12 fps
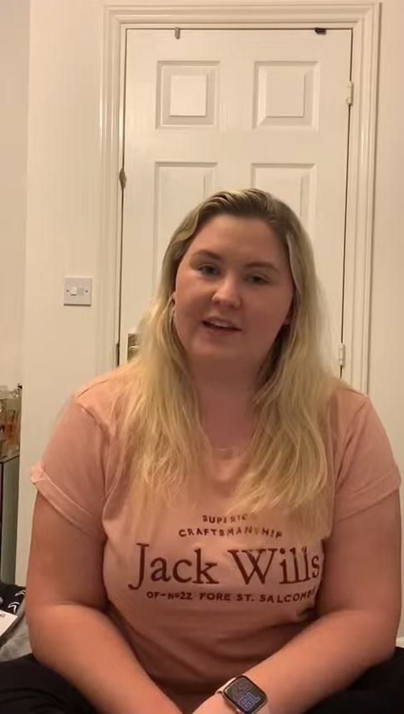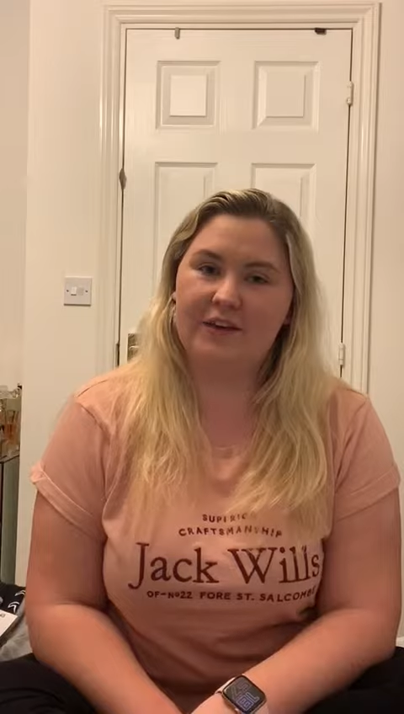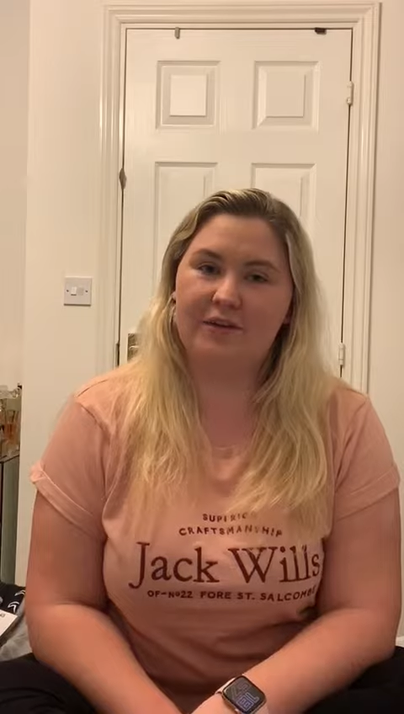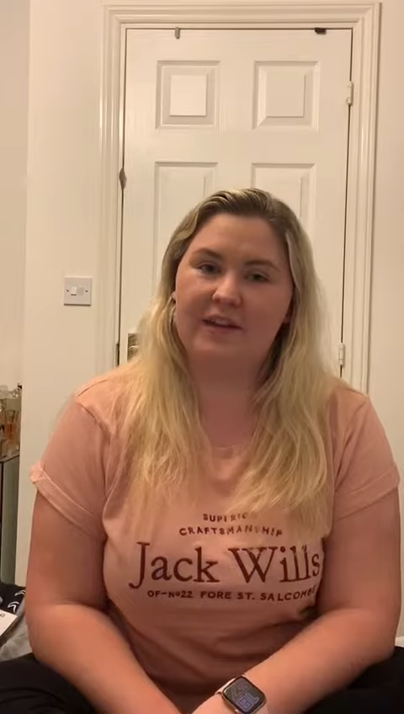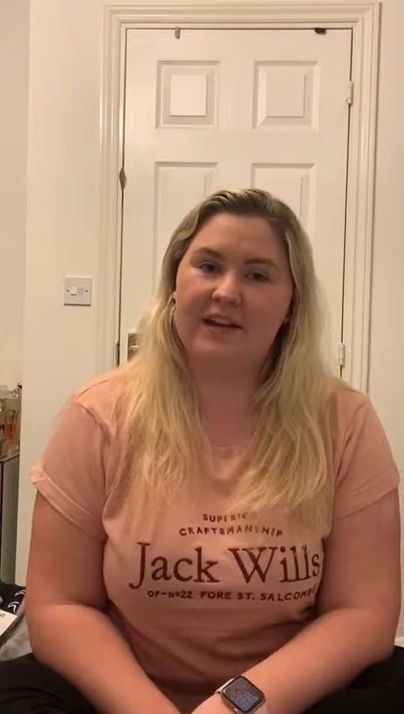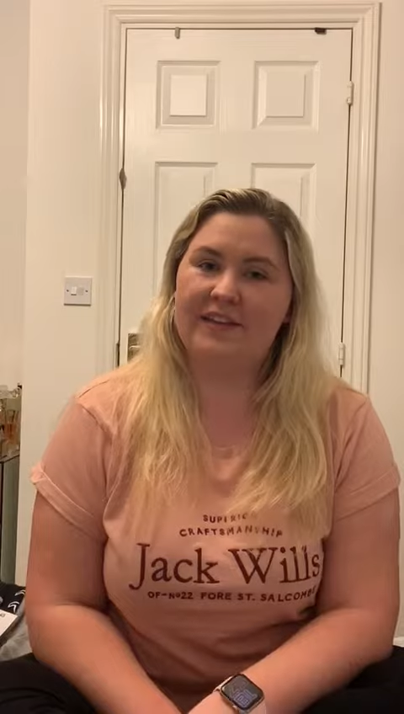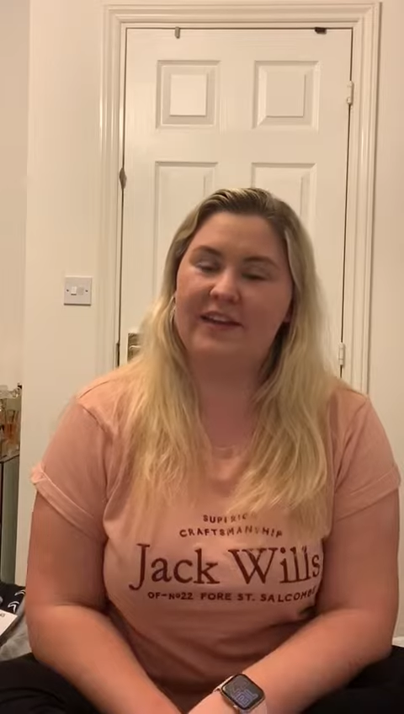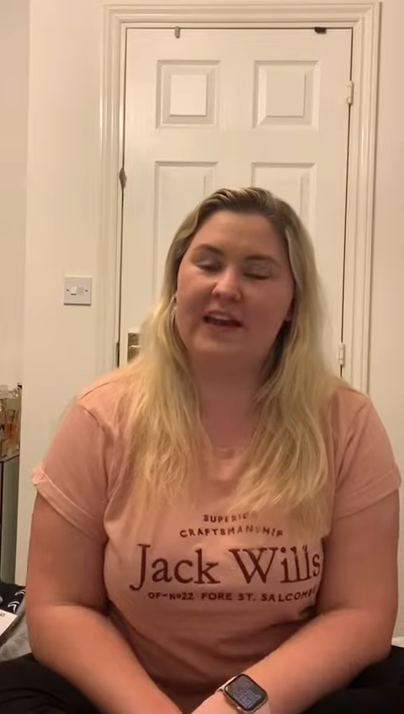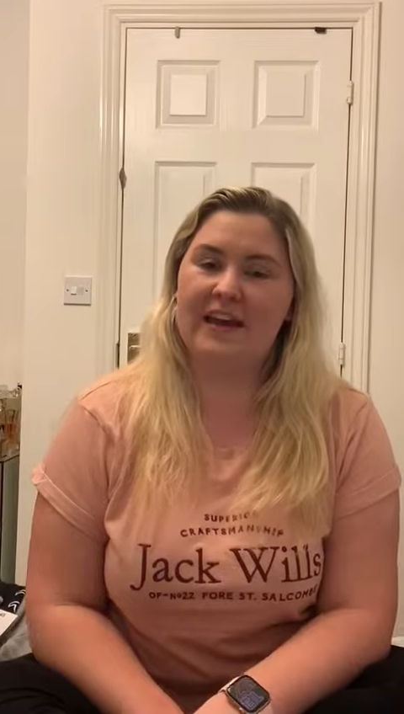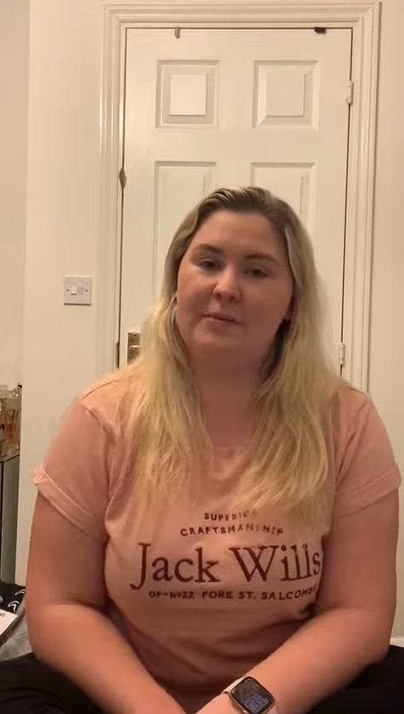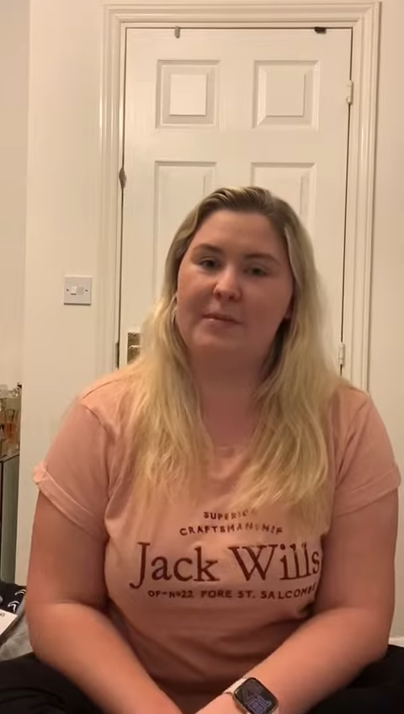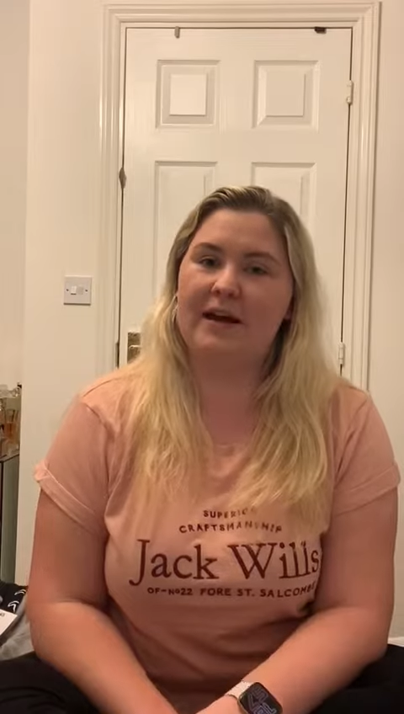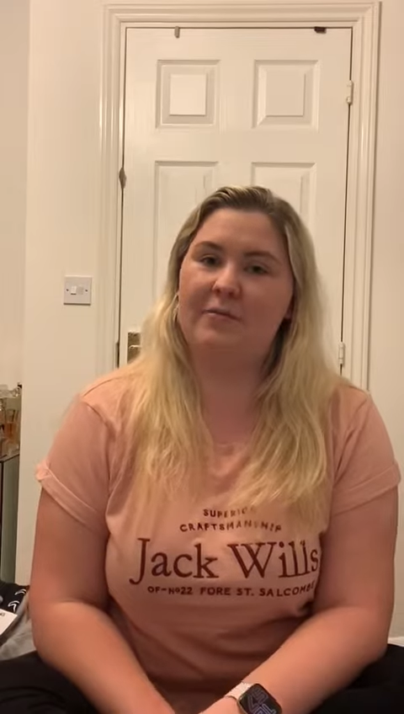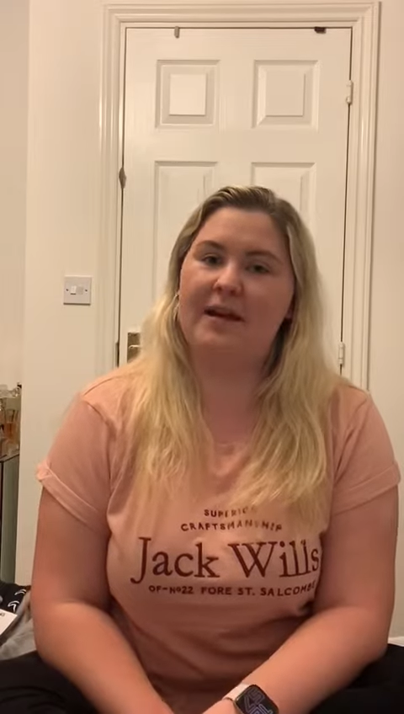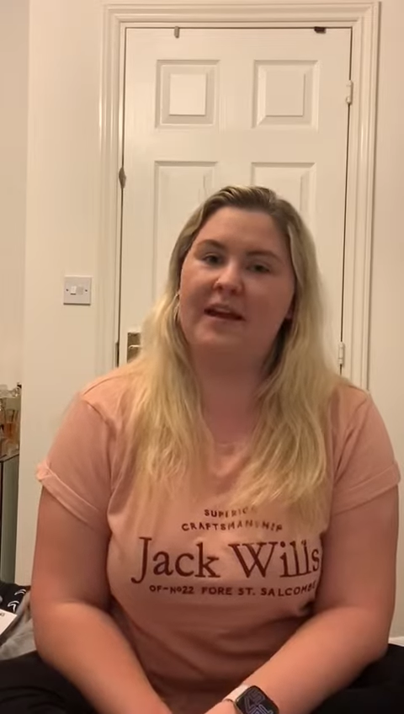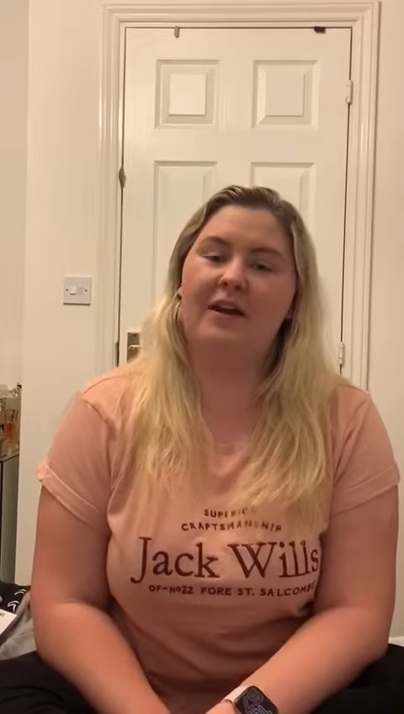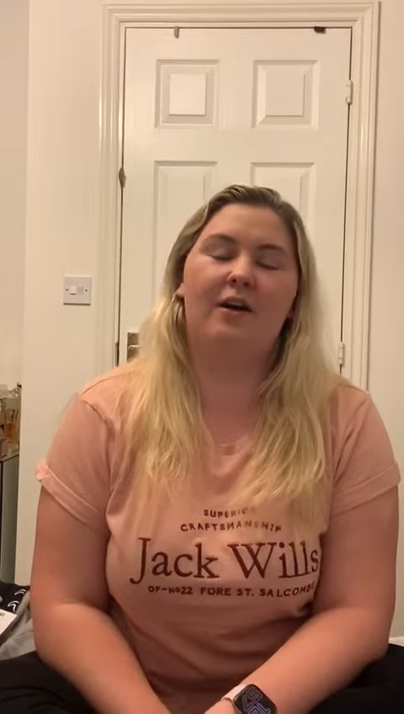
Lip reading: you can either email me